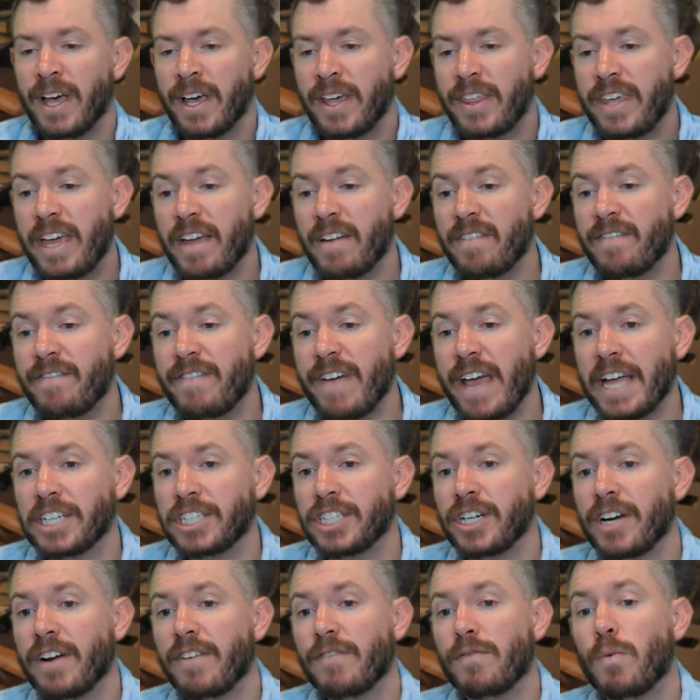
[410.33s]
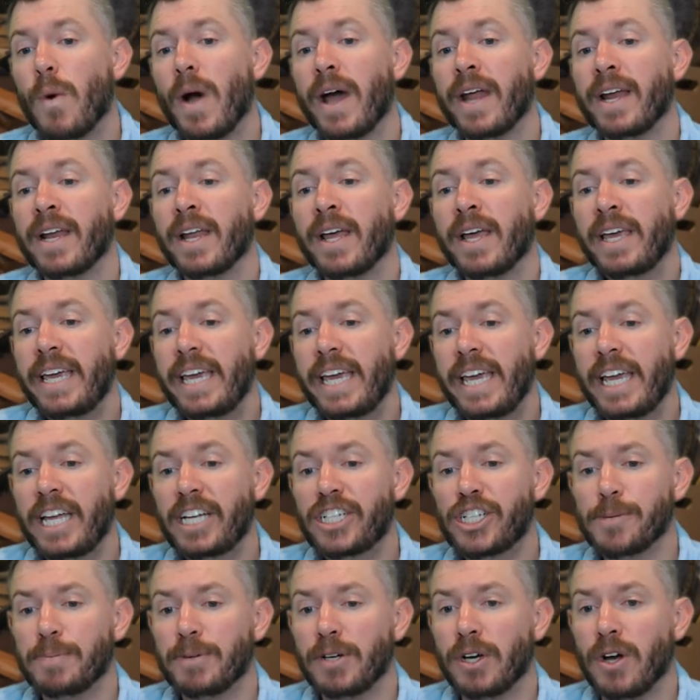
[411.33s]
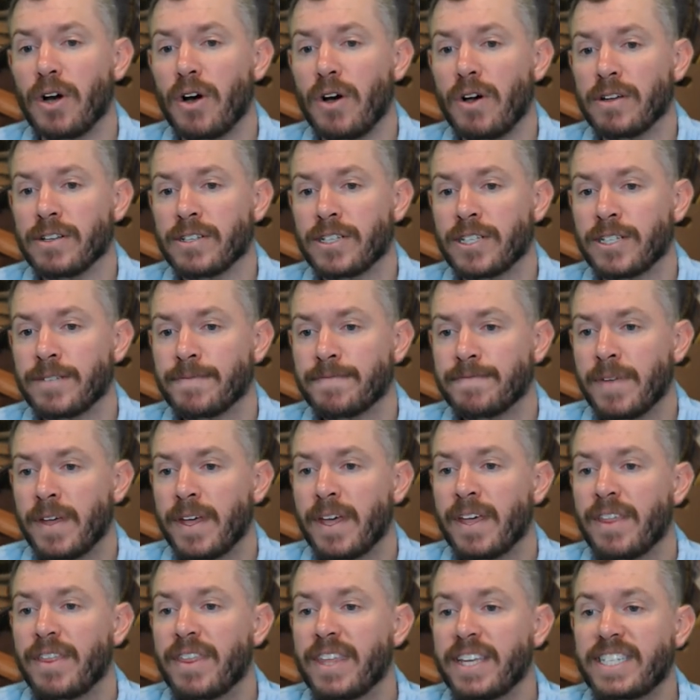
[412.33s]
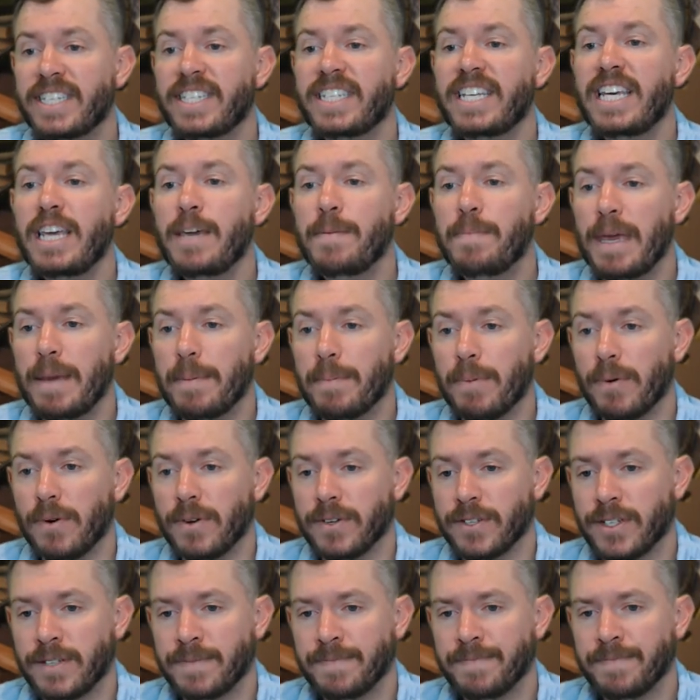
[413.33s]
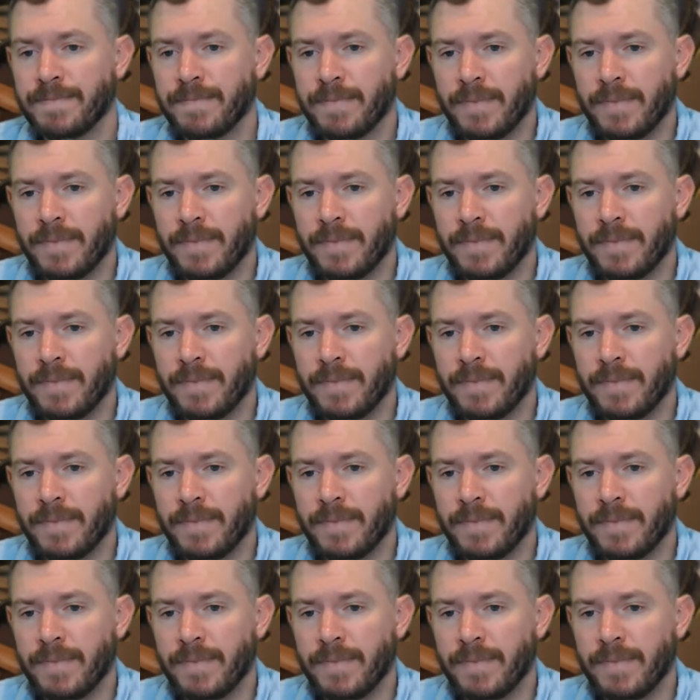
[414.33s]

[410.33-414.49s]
the invasion of what Egypt calls the Sea Peoples.